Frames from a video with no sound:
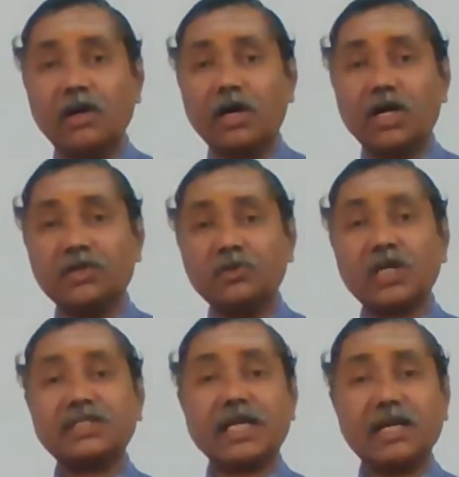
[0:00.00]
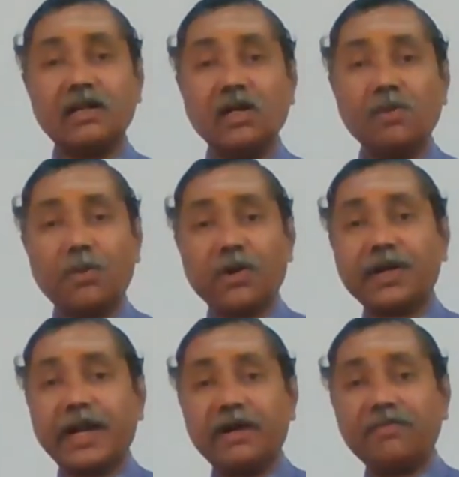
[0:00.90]
Duracell,
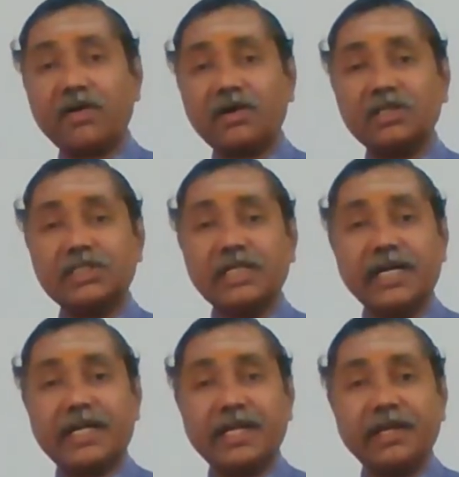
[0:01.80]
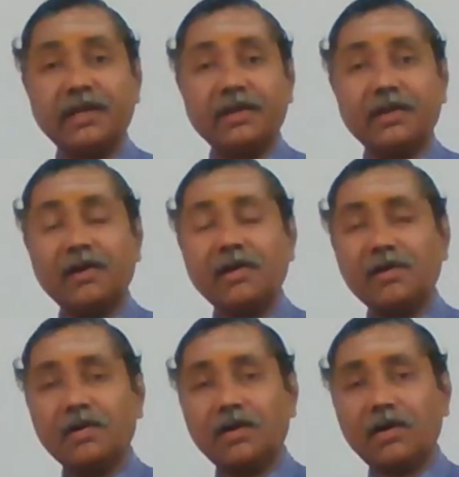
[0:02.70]
product head for Gillette,
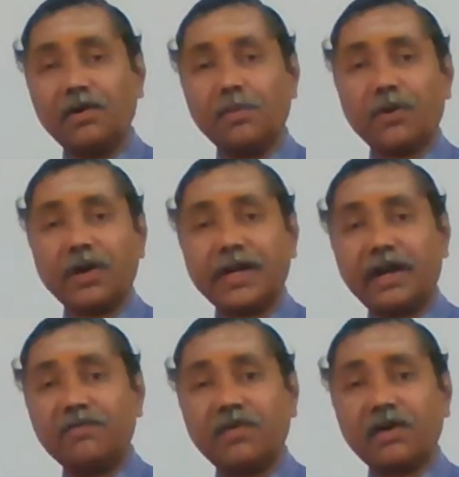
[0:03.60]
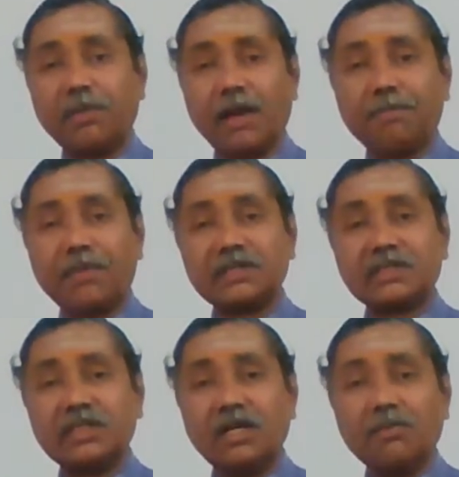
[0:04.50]
product head for
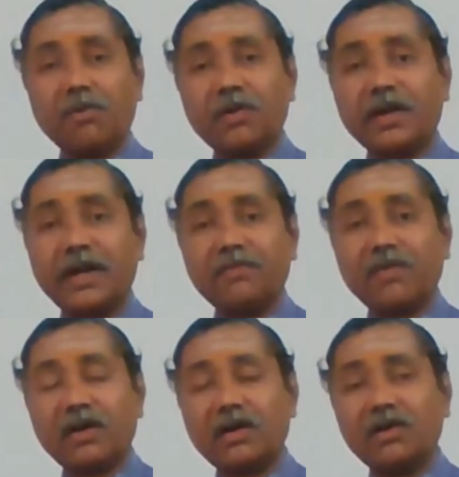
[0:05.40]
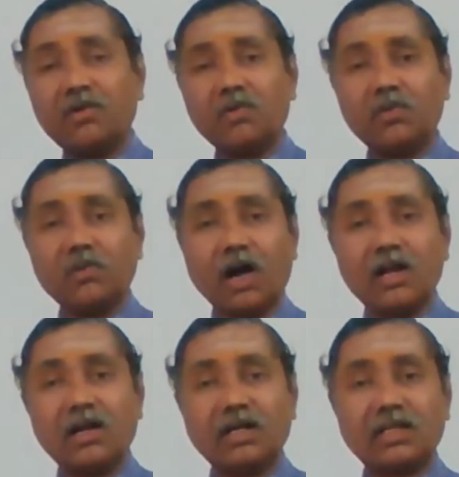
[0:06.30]
Pampers, product head for all
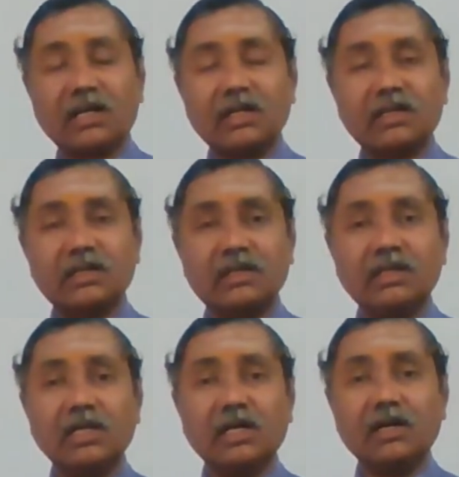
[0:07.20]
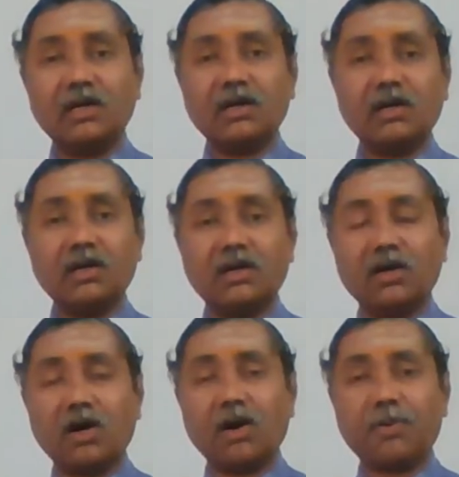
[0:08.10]
other
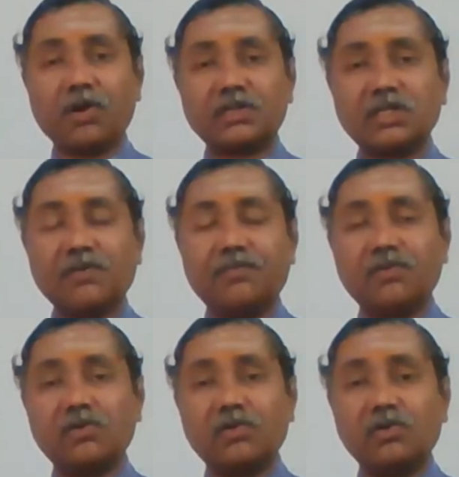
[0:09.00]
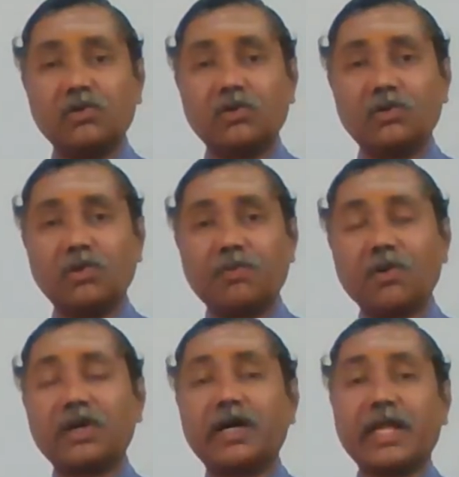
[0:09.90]
products of
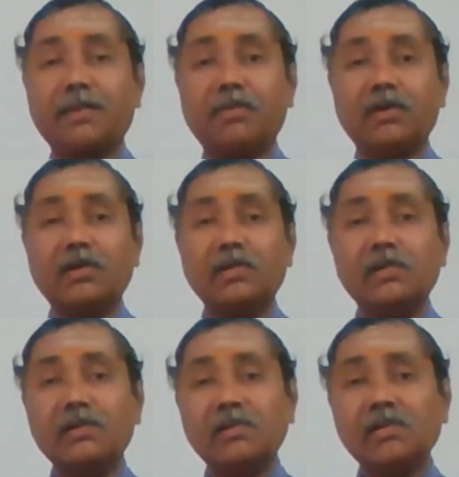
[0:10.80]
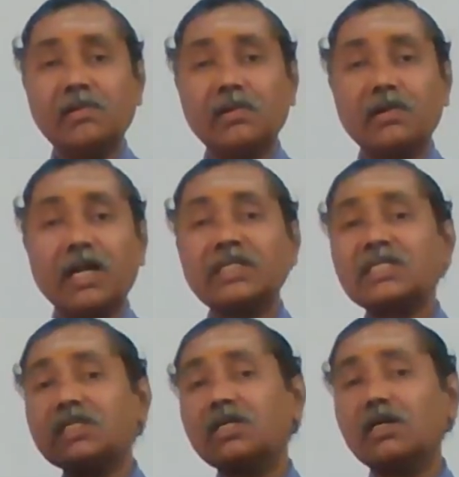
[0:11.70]
Procter and Gamble. Like this,